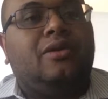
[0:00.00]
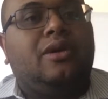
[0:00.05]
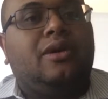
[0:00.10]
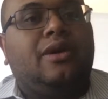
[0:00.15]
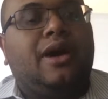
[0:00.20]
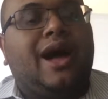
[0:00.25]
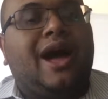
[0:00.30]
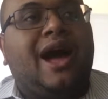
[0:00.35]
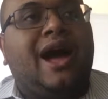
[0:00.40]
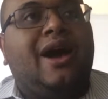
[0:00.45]

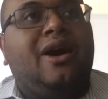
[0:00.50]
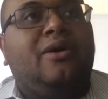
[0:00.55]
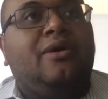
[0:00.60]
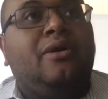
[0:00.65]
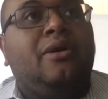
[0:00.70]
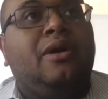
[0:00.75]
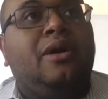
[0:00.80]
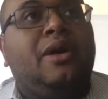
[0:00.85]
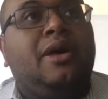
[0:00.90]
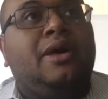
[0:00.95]
how
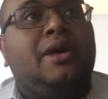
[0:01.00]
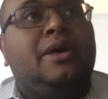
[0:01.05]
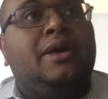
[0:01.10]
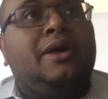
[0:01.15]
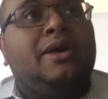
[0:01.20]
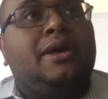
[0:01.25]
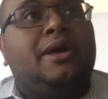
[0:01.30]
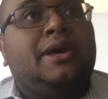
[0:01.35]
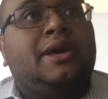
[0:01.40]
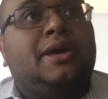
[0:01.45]

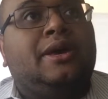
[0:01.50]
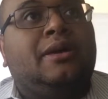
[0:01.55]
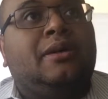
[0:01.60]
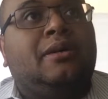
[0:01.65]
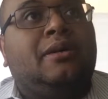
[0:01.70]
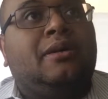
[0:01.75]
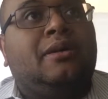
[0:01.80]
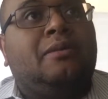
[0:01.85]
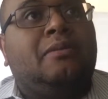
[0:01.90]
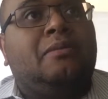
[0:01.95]

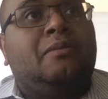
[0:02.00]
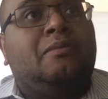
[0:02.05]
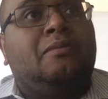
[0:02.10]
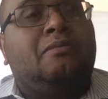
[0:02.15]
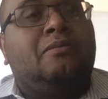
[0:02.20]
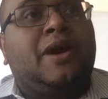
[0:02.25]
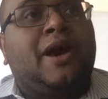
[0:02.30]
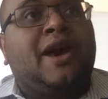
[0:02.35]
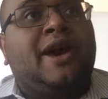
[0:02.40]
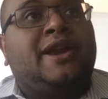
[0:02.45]

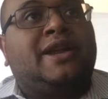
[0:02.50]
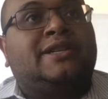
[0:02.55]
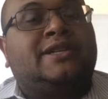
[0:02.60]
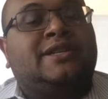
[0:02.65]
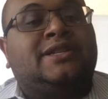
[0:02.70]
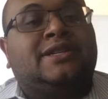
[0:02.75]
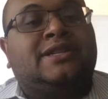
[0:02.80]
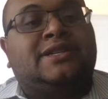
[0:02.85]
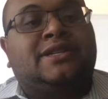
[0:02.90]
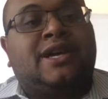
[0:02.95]
bad as a
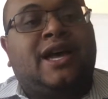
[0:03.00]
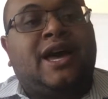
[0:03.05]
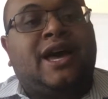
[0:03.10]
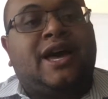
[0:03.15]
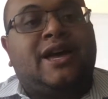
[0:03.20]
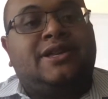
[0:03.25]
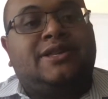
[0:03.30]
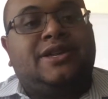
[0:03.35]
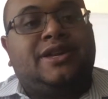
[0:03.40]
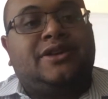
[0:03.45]

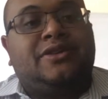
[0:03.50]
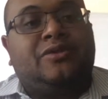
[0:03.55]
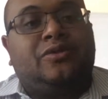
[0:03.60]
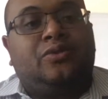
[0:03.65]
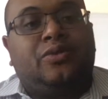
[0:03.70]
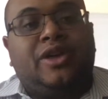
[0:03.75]
society we